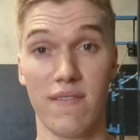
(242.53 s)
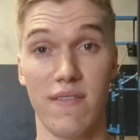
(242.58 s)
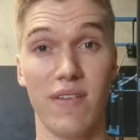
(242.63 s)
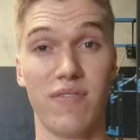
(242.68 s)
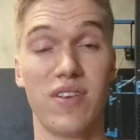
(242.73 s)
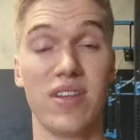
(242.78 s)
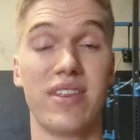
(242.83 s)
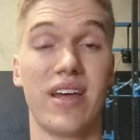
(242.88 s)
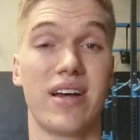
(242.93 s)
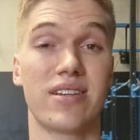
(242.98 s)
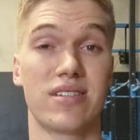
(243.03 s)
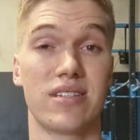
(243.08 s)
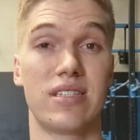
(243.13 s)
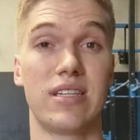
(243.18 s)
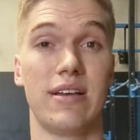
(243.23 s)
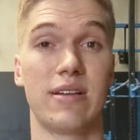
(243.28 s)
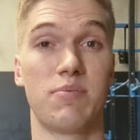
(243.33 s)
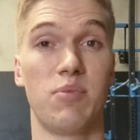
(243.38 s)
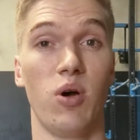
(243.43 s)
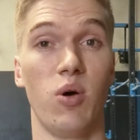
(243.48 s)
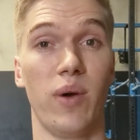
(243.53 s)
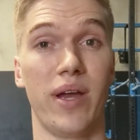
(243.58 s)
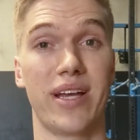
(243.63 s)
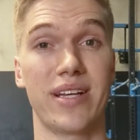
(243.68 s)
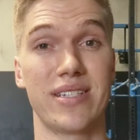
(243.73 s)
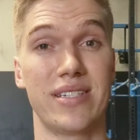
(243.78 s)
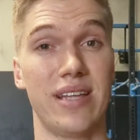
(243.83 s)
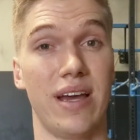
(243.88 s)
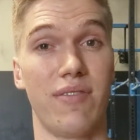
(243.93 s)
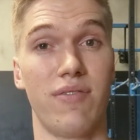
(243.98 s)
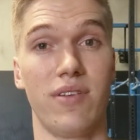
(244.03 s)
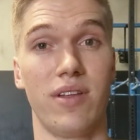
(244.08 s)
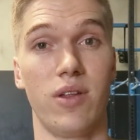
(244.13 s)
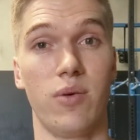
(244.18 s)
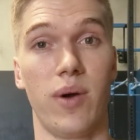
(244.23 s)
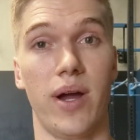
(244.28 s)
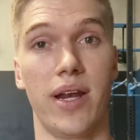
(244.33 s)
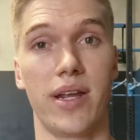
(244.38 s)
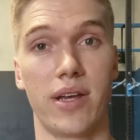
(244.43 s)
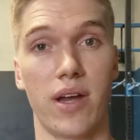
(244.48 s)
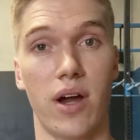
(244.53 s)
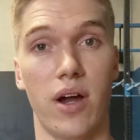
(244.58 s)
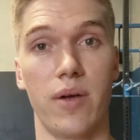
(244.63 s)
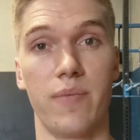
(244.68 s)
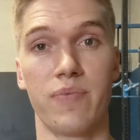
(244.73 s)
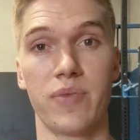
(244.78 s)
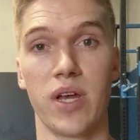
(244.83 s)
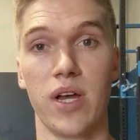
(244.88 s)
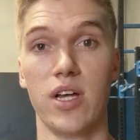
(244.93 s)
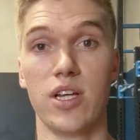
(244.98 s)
50,000 steps per week is definitely the way to go.